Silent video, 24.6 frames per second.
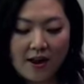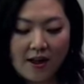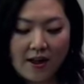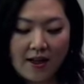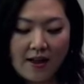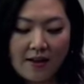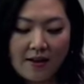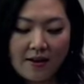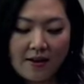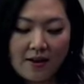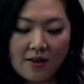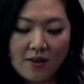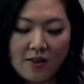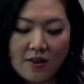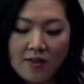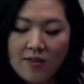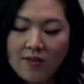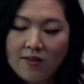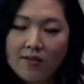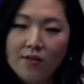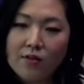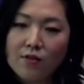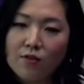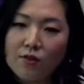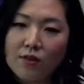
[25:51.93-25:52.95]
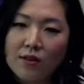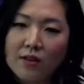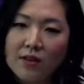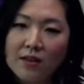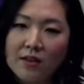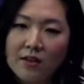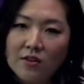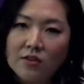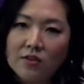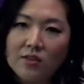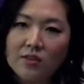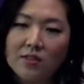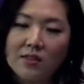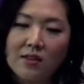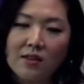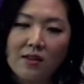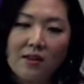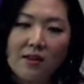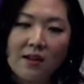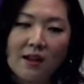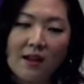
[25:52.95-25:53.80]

And I think this is really interesting,